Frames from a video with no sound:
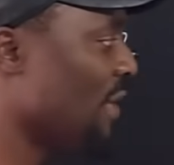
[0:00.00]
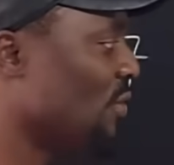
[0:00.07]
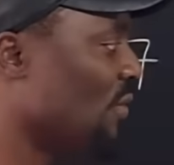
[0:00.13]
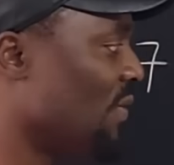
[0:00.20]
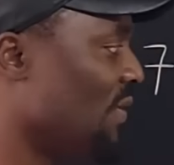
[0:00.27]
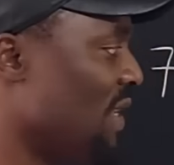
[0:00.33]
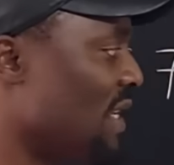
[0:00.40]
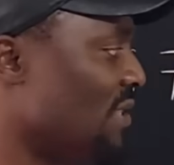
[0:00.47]
so
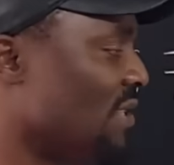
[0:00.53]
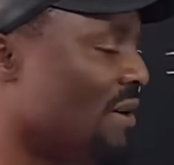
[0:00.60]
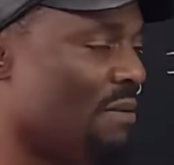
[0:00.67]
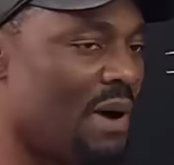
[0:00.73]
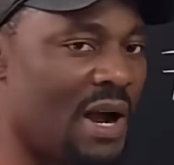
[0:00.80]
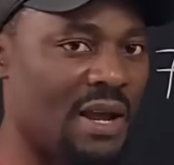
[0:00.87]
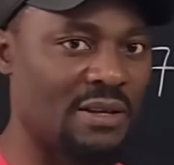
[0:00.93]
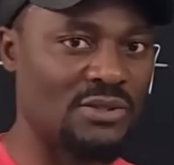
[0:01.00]
these are
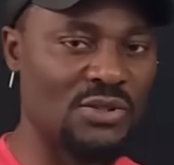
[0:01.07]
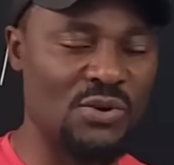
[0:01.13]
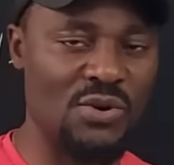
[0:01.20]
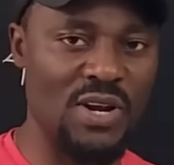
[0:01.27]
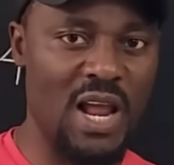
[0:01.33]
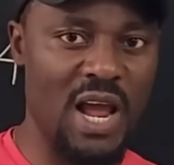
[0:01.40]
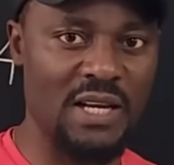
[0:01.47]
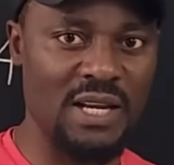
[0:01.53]
my
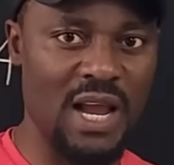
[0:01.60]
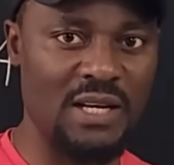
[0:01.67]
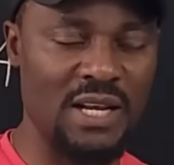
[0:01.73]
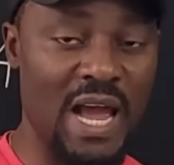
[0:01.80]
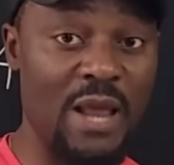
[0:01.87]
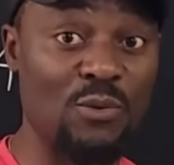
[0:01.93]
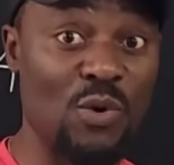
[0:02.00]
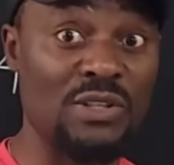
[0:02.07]

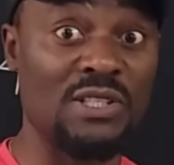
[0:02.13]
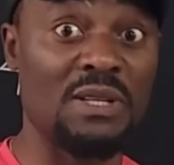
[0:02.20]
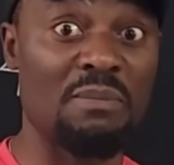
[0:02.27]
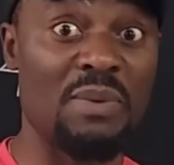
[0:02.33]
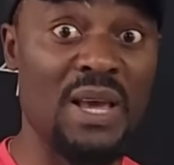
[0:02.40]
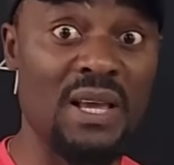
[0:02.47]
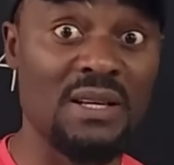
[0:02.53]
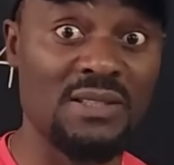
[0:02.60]
0999. What's the
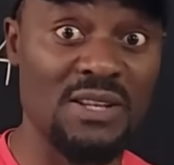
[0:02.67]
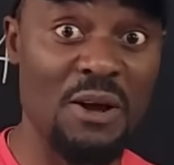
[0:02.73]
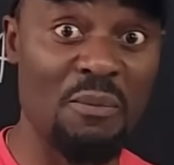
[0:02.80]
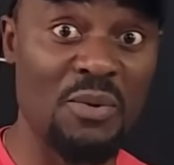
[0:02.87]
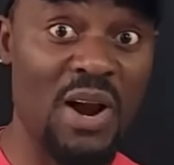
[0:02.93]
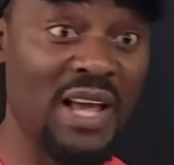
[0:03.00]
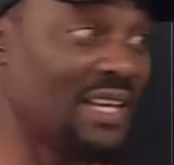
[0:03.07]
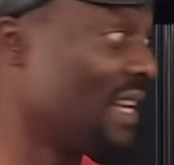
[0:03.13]
biggest
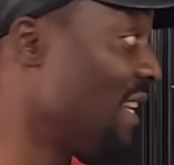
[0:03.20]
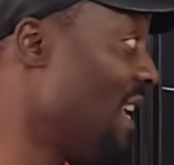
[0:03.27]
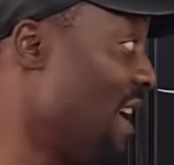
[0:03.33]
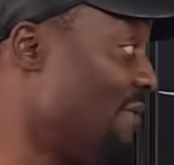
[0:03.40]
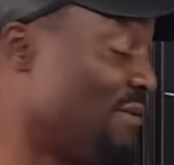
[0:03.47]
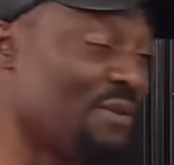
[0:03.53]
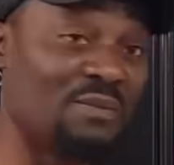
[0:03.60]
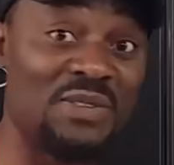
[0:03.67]
number I can
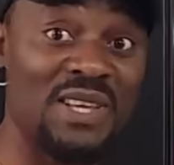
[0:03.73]
get from